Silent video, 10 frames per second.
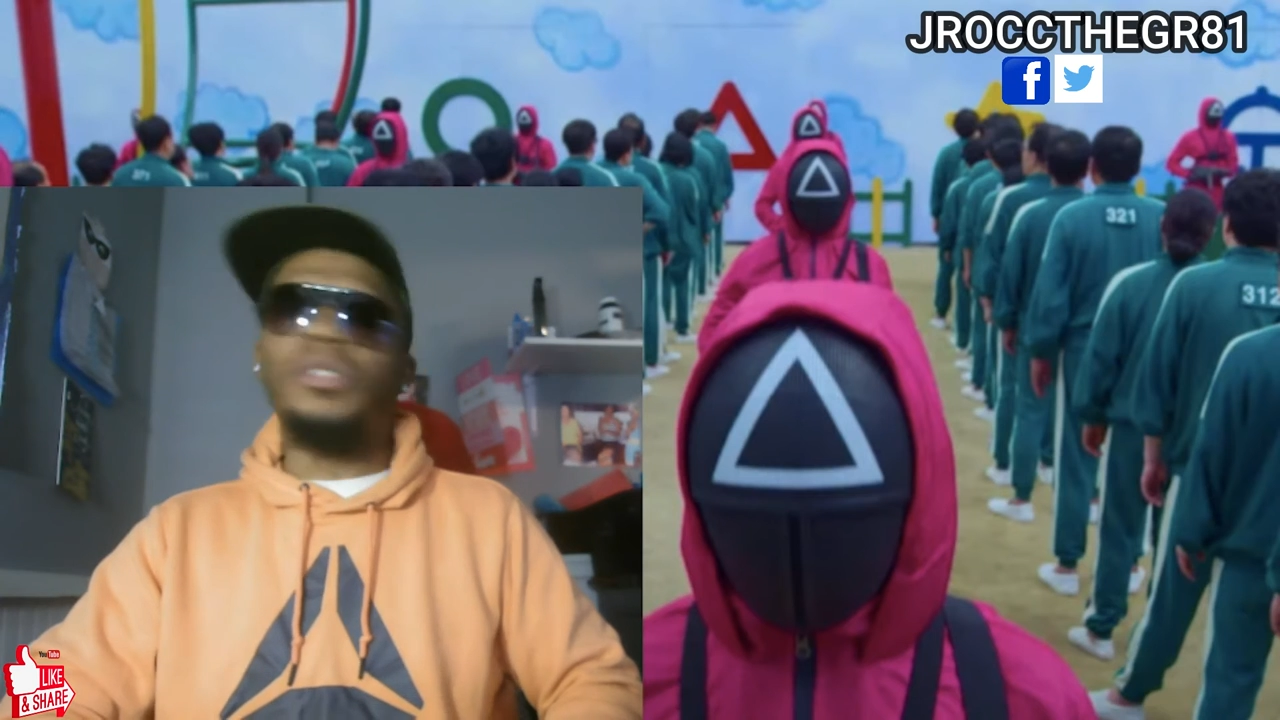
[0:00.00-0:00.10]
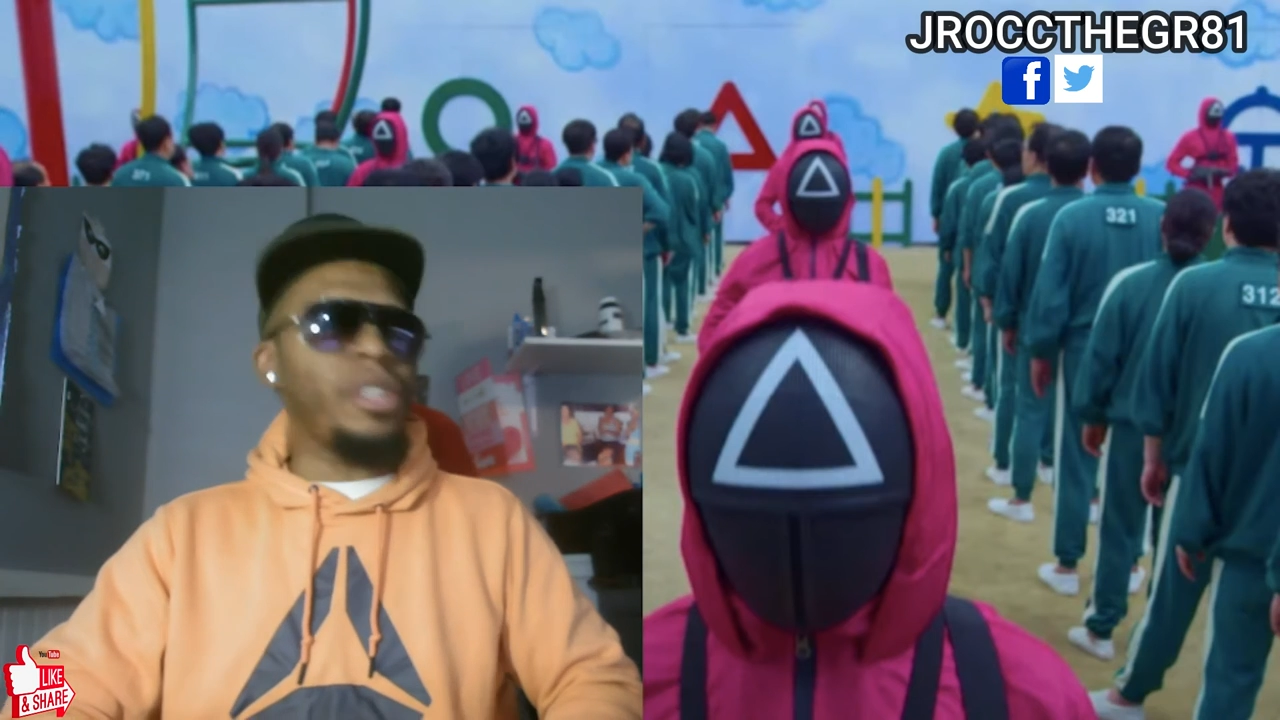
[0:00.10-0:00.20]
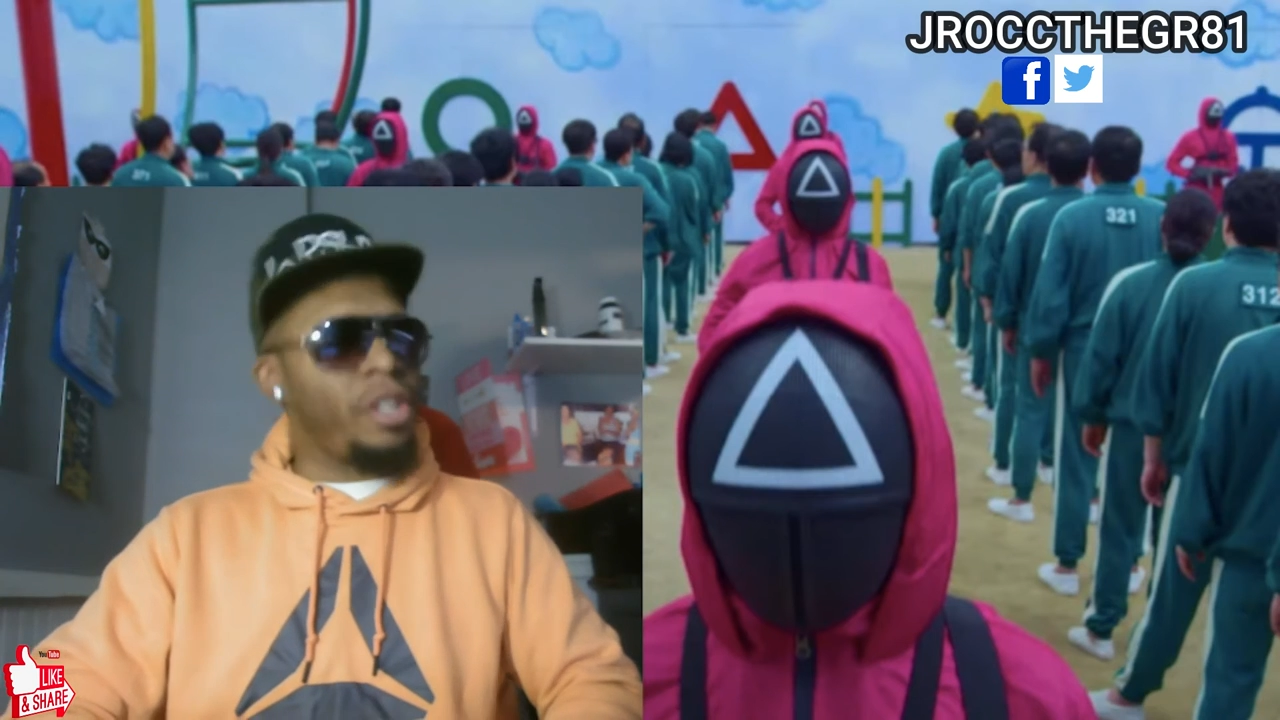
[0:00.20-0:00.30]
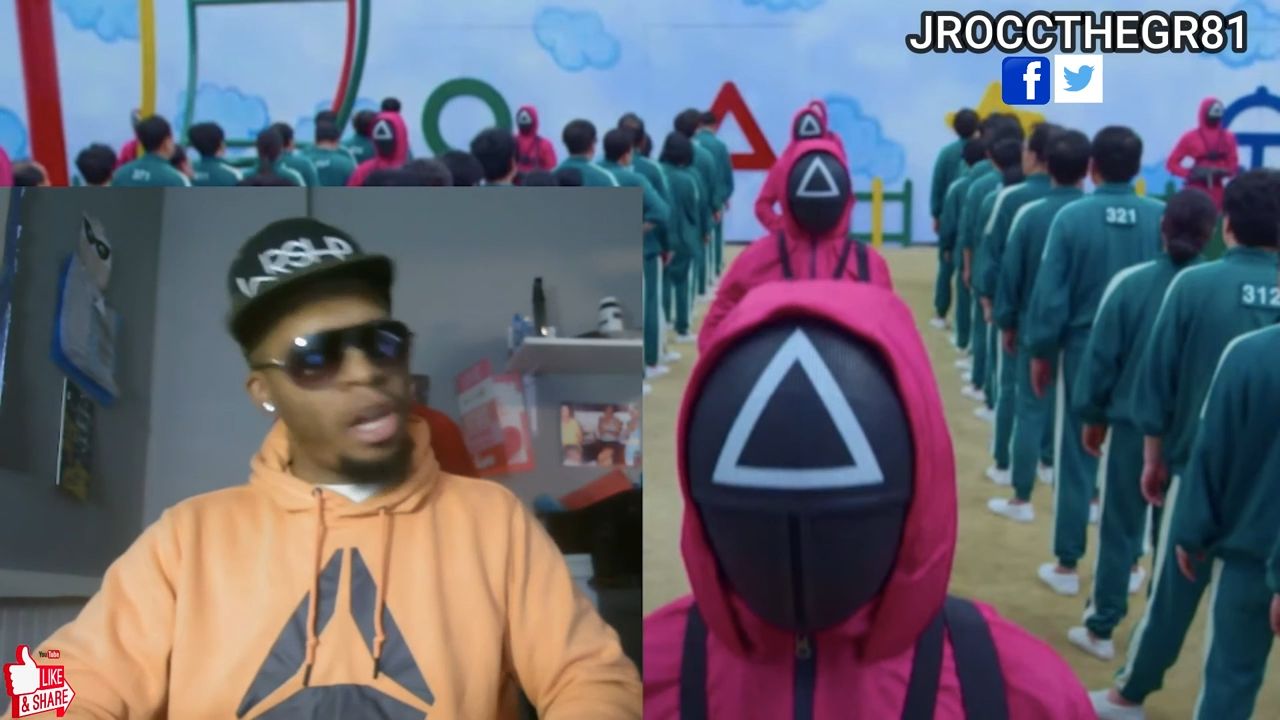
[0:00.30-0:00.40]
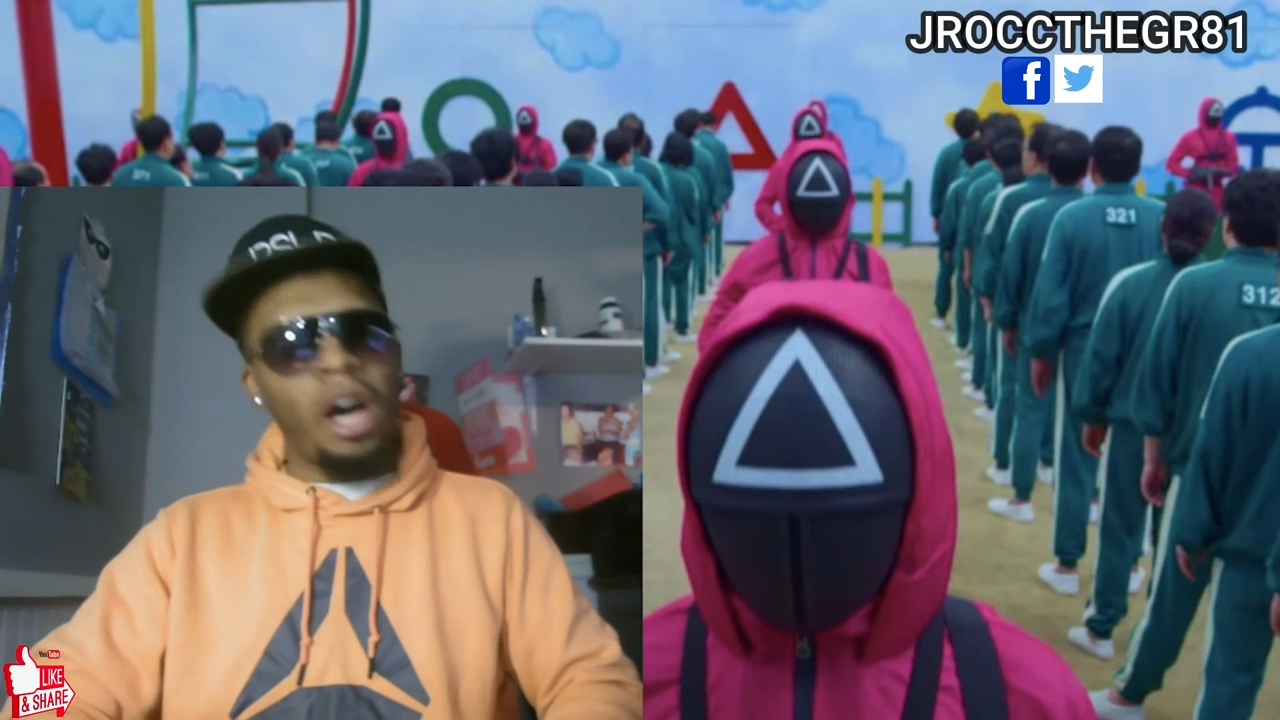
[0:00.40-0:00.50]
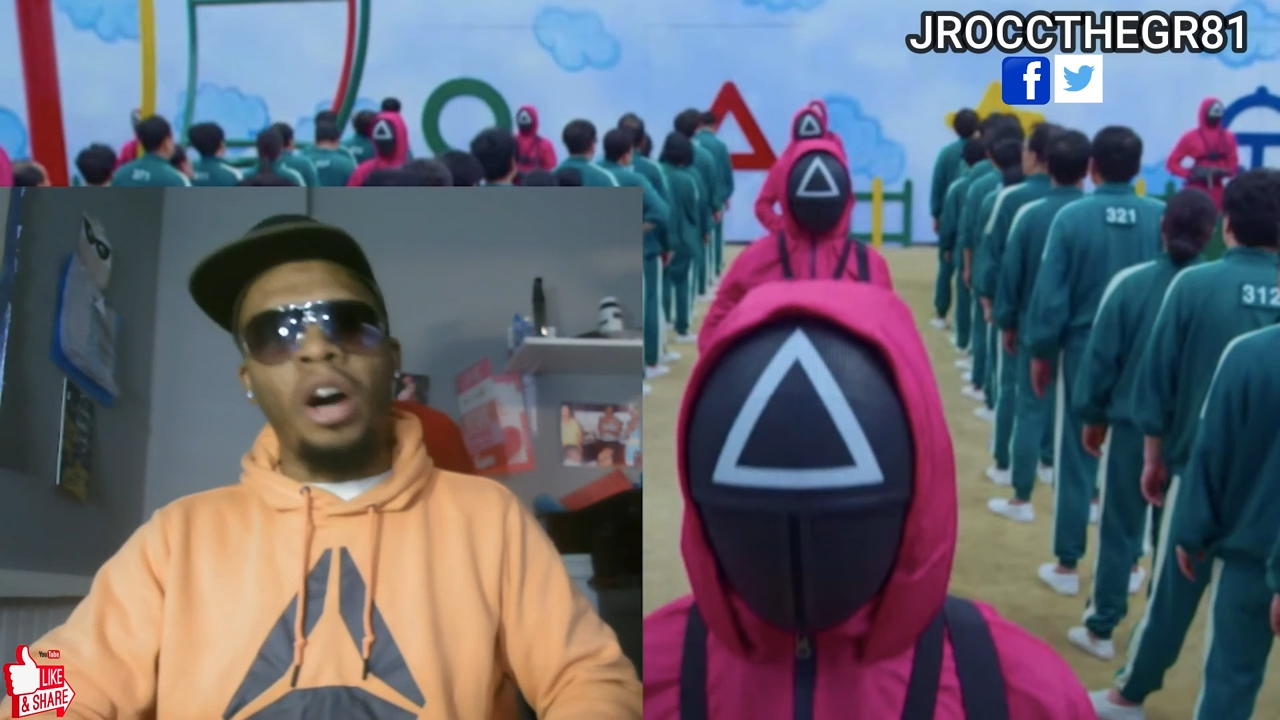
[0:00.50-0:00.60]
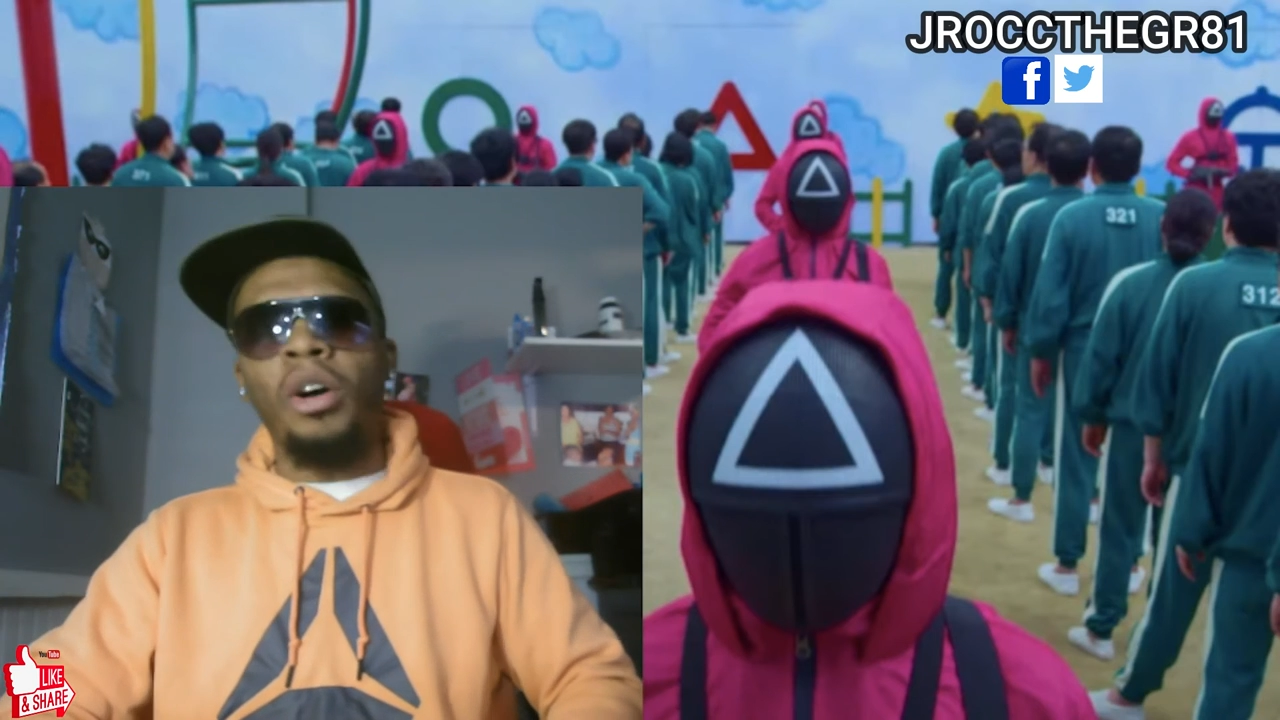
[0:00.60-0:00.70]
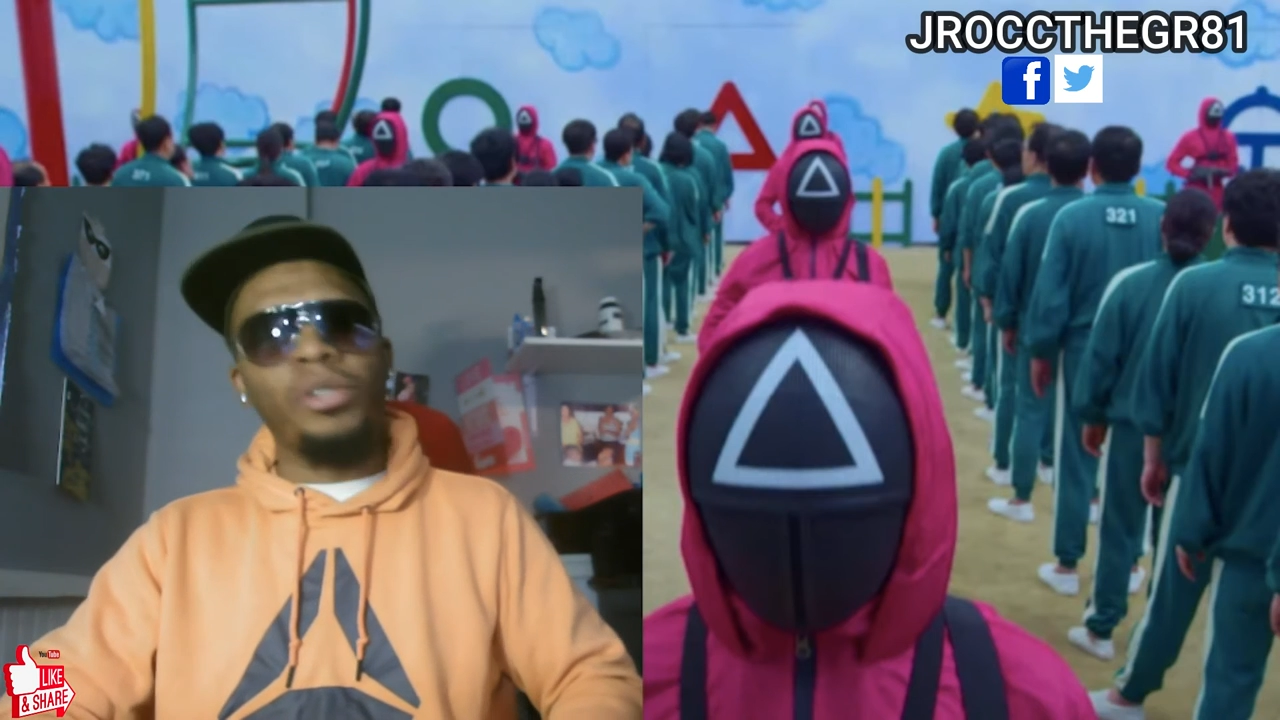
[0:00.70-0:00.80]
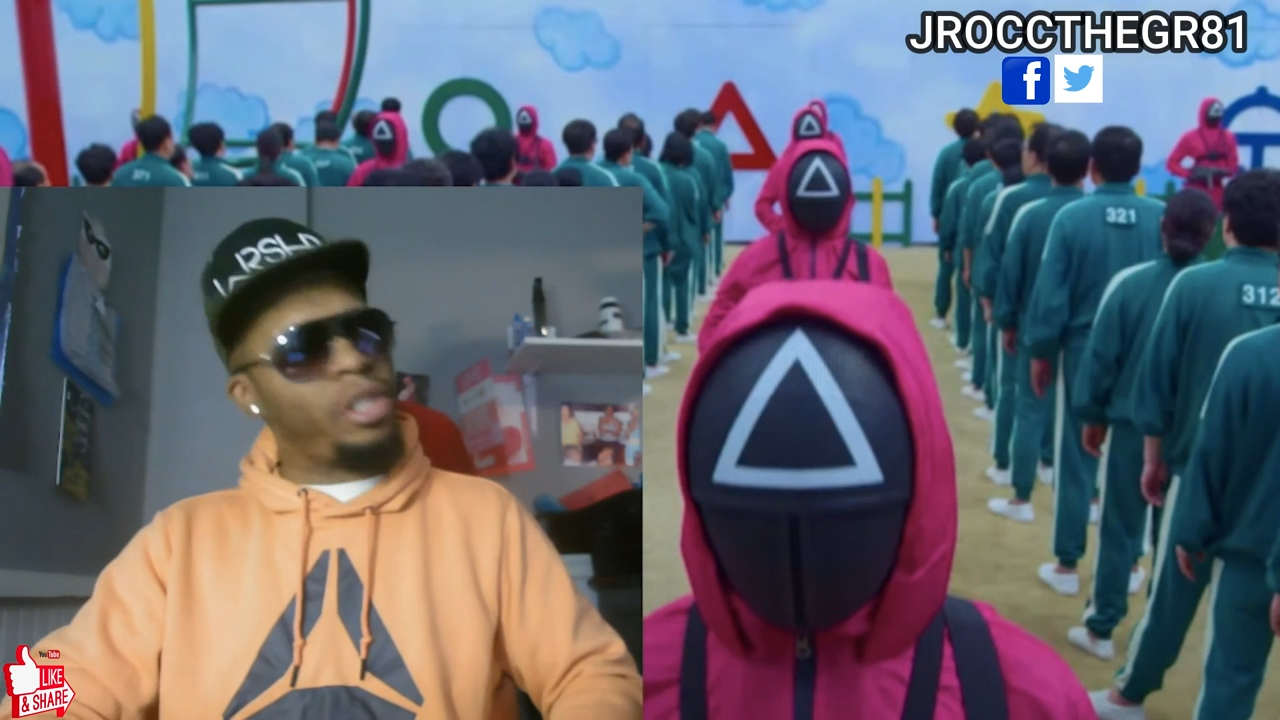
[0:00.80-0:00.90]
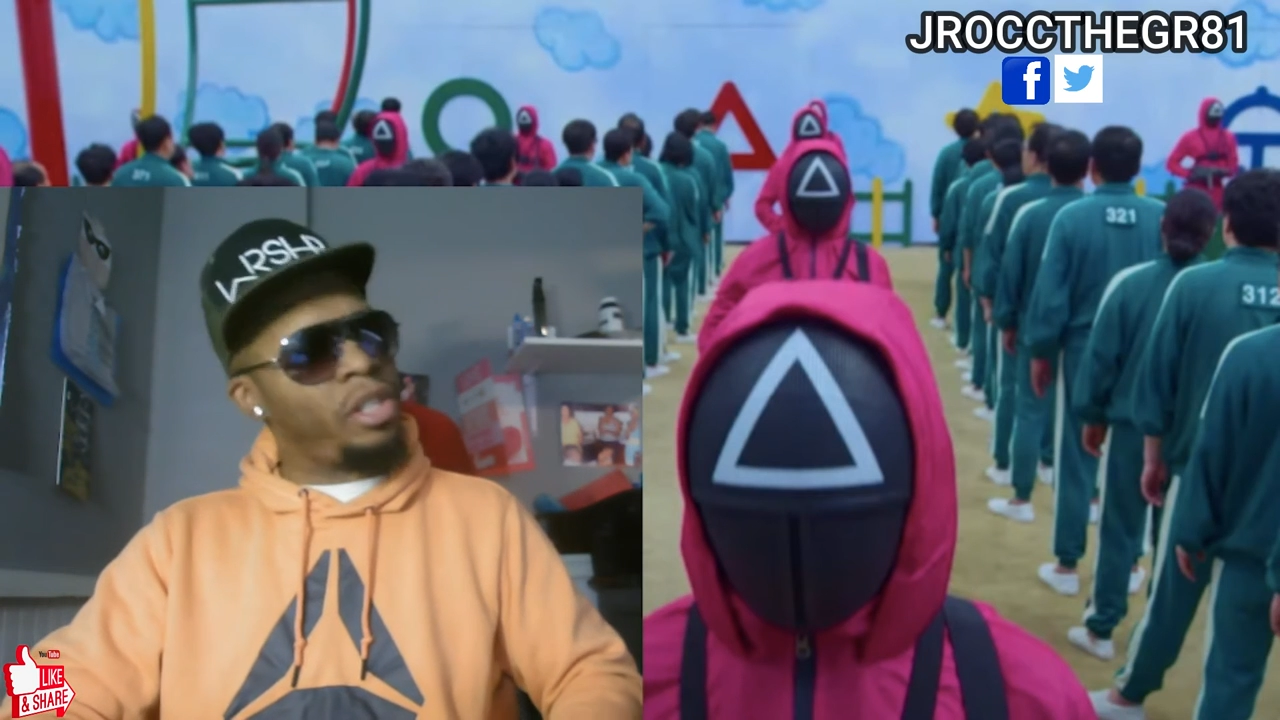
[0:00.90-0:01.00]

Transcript: to the no.